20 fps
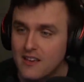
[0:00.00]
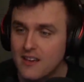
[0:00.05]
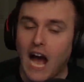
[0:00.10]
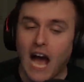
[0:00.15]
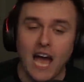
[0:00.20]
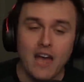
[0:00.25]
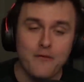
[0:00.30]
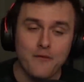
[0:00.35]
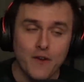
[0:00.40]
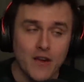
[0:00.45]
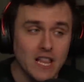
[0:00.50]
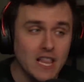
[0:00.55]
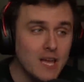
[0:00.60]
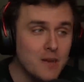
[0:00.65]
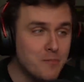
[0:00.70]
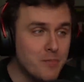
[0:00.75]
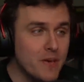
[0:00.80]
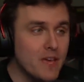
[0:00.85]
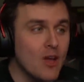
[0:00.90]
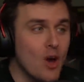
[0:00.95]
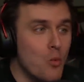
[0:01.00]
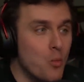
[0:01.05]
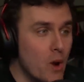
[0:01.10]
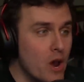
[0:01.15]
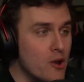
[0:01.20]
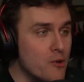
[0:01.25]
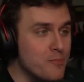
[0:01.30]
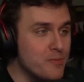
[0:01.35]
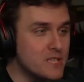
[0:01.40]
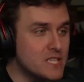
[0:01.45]
I feel like being a
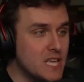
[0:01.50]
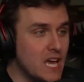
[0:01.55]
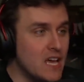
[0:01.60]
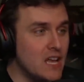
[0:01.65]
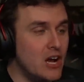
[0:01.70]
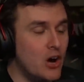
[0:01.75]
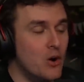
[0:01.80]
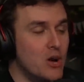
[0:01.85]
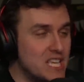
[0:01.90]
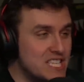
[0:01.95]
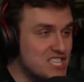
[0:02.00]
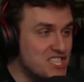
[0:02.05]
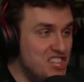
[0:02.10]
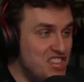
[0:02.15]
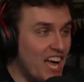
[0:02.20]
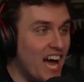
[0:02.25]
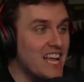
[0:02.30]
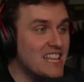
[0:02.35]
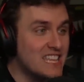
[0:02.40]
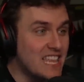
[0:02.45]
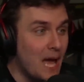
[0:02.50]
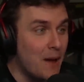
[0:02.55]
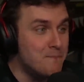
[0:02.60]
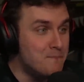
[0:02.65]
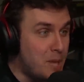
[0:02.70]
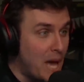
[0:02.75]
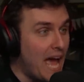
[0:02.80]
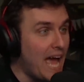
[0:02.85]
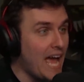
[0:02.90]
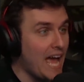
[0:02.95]
weird potato is not that
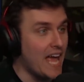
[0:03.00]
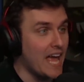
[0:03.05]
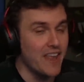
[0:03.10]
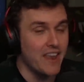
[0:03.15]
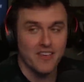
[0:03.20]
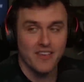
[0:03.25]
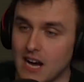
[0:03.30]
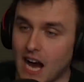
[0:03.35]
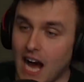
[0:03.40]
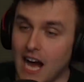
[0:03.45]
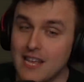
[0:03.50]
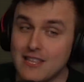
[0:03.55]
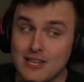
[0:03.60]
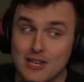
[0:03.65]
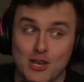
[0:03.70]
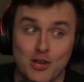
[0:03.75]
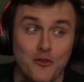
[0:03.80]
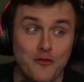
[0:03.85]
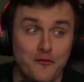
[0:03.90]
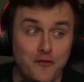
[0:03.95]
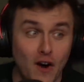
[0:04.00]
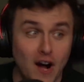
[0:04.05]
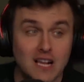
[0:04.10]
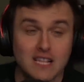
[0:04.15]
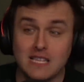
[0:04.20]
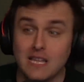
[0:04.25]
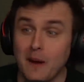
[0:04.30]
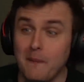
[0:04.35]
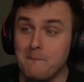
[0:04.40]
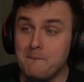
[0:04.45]
bad. I think you
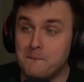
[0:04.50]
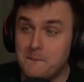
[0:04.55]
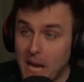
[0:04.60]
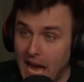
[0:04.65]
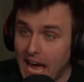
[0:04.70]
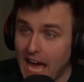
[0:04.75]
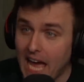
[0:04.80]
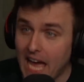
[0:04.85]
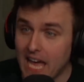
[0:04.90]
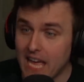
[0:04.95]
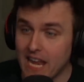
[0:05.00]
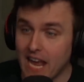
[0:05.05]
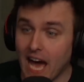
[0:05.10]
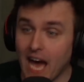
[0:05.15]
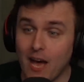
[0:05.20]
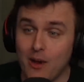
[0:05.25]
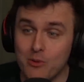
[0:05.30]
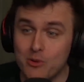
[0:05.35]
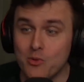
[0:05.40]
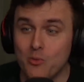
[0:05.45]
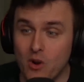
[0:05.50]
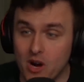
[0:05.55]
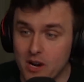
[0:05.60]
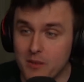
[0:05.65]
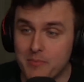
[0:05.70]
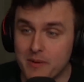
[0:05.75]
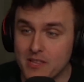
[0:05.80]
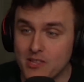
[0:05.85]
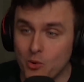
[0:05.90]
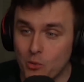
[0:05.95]
fucked up bad. I would want to
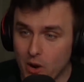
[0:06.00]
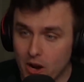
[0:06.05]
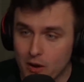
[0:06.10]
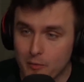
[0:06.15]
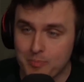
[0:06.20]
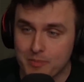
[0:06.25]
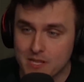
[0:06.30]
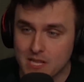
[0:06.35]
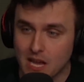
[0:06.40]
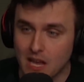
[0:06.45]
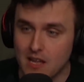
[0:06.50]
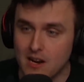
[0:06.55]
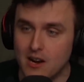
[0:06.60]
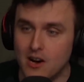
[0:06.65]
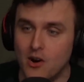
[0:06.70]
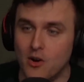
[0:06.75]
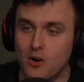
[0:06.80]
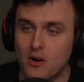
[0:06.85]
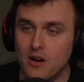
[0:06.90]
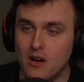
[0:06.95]
be the weird potato.